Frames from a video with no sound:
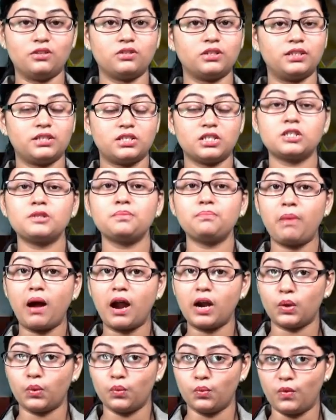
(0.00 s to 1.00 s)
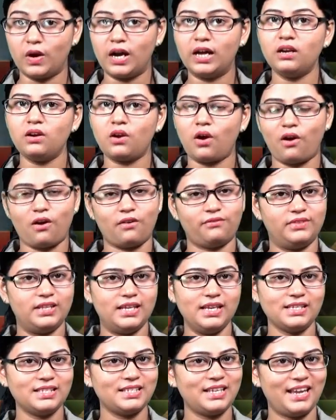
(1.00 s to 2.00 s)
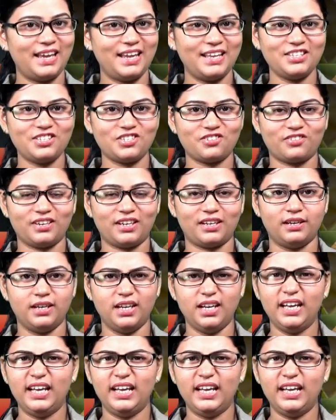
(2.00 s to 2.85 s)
So this is part 1 of this history.